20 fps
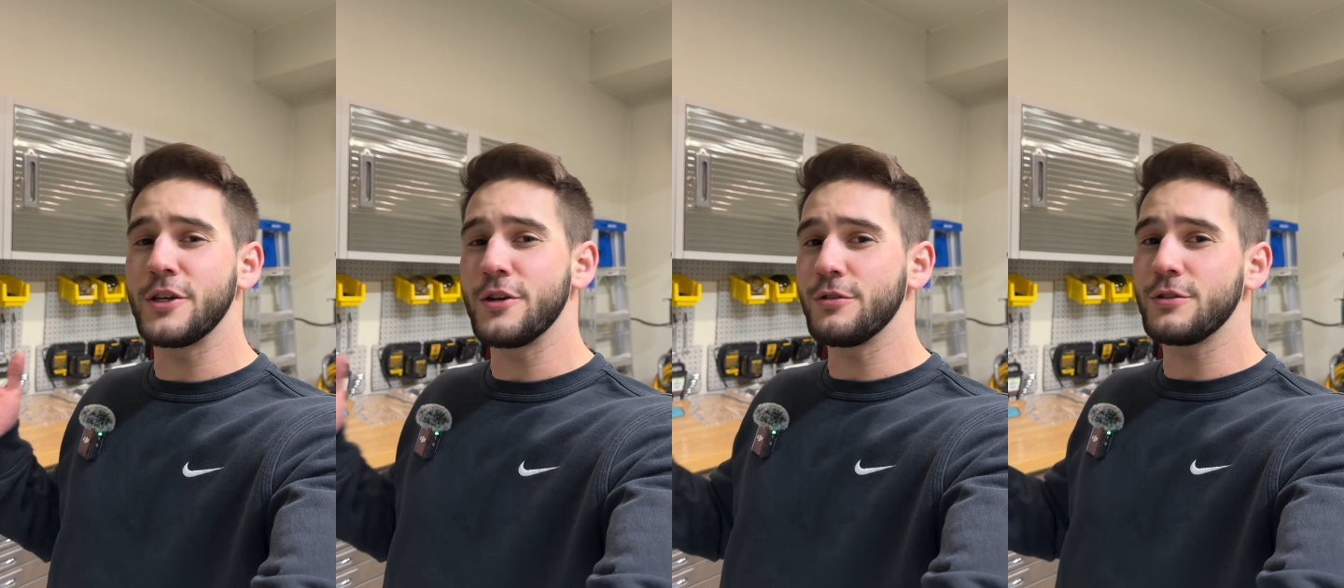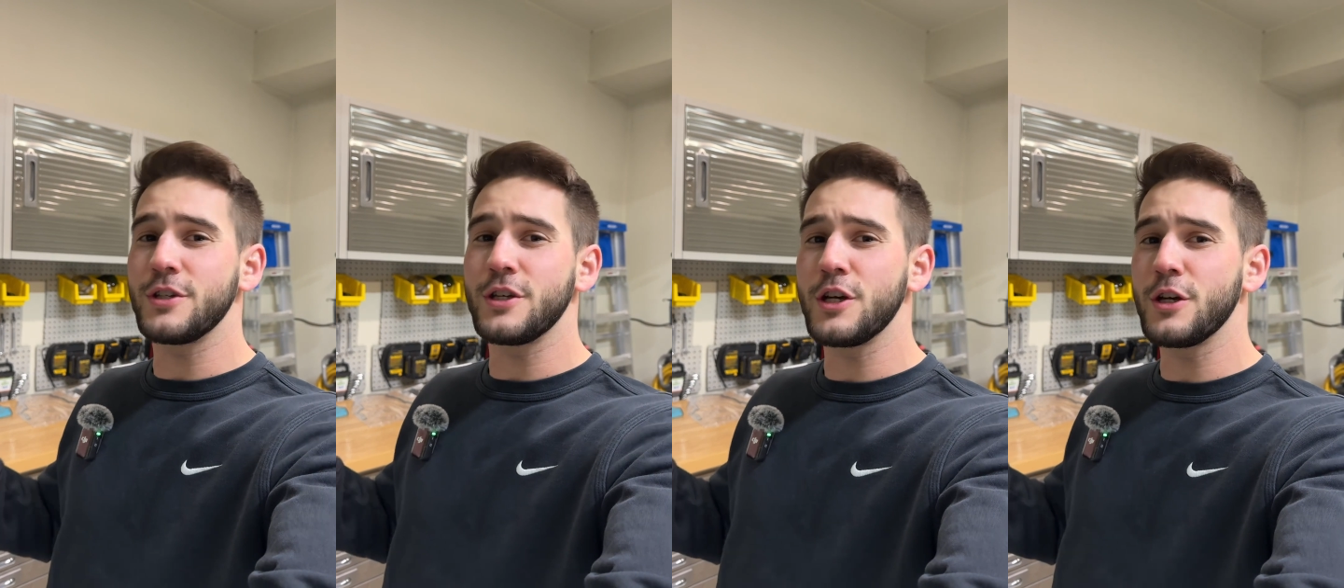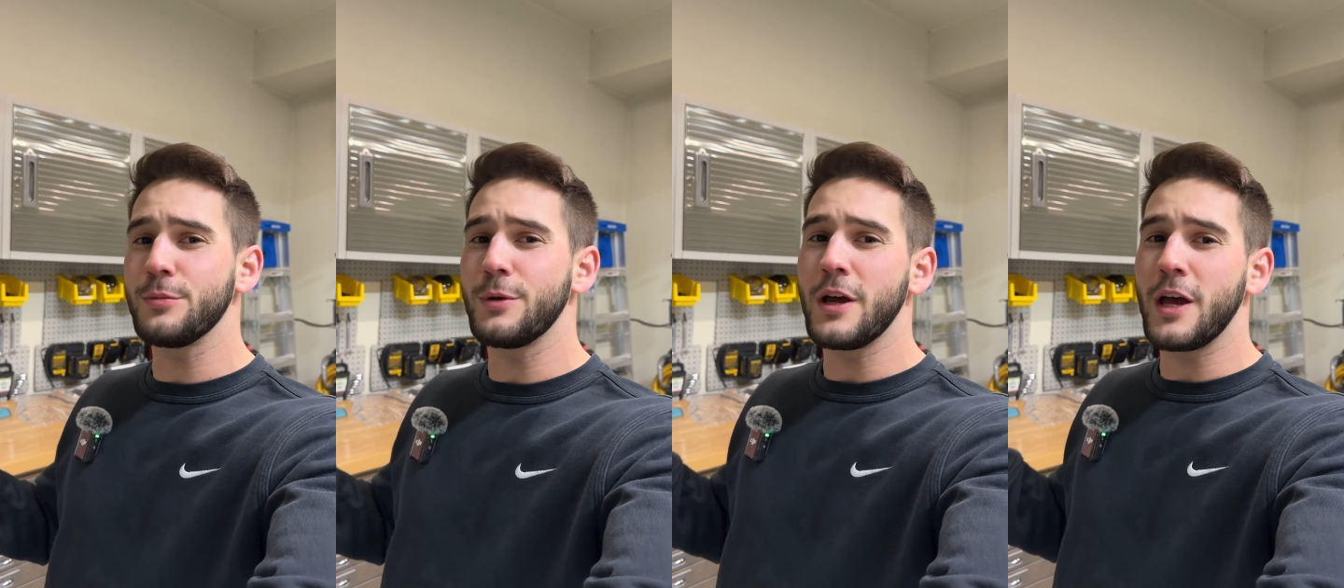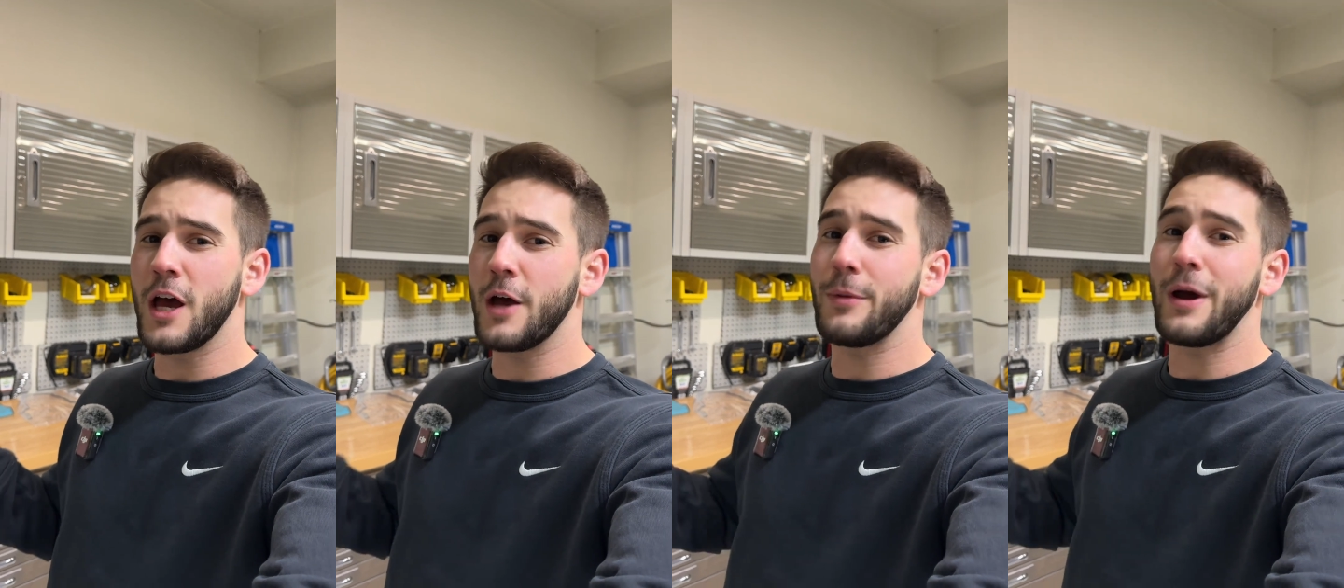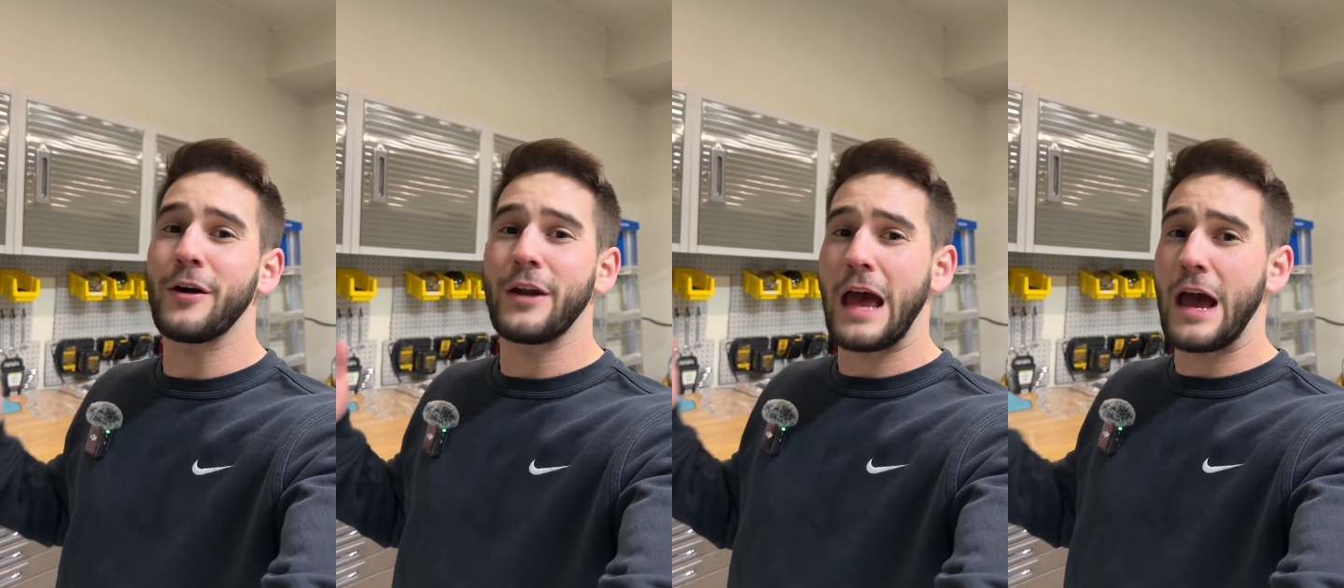YouTube
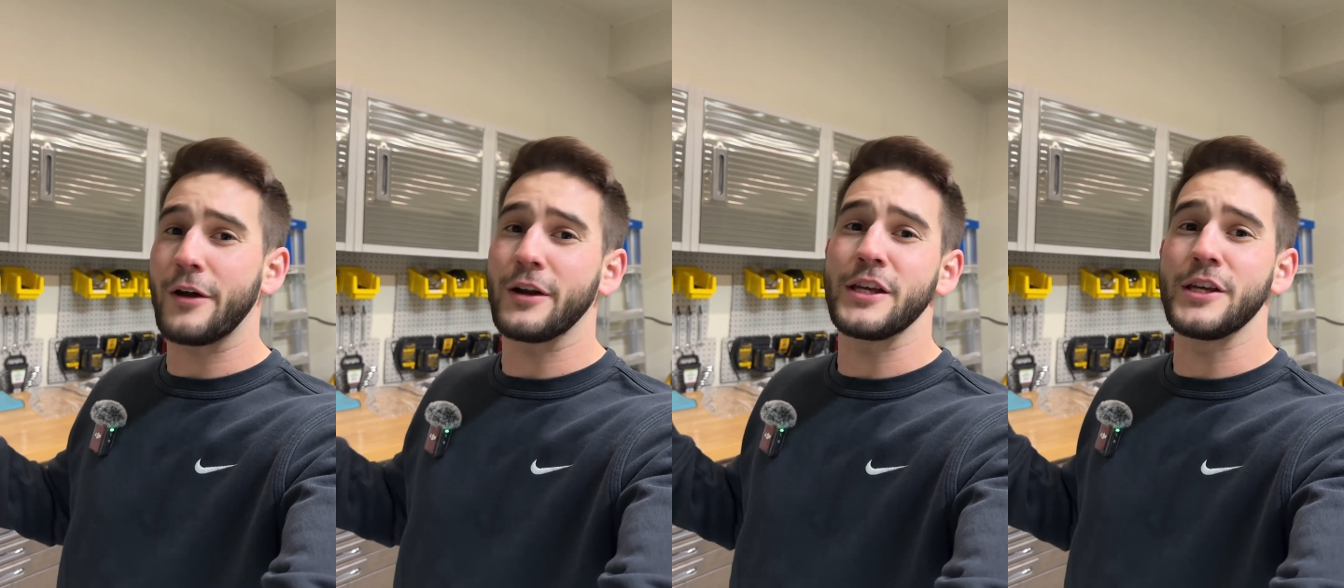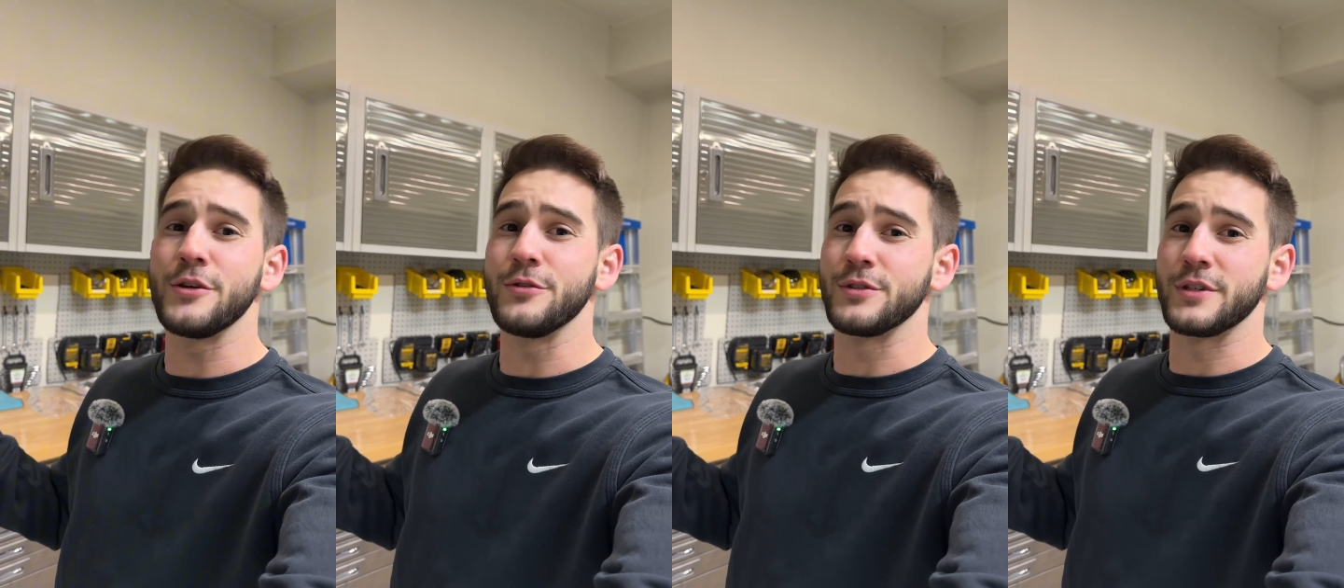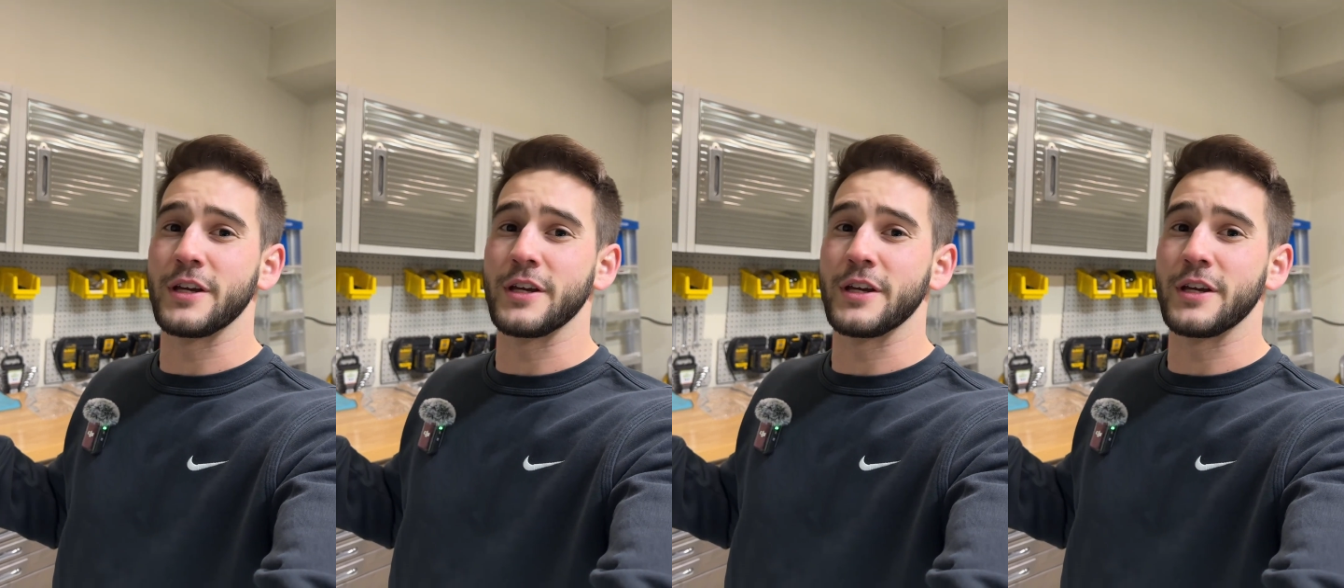about how to use